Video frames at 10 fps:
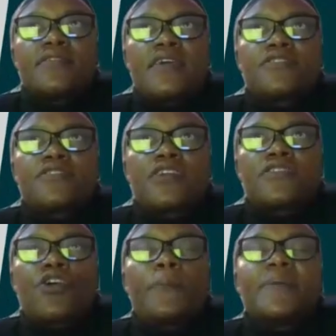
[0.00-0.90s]

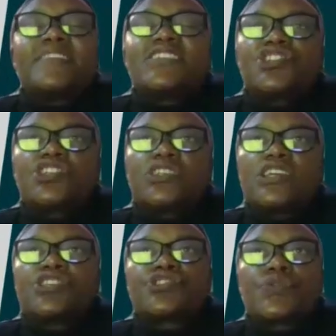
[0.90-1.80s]
the competition
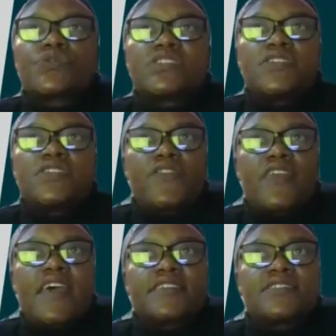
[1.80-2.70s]
is so stiff
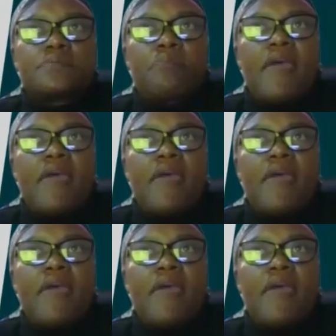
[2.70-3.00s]
that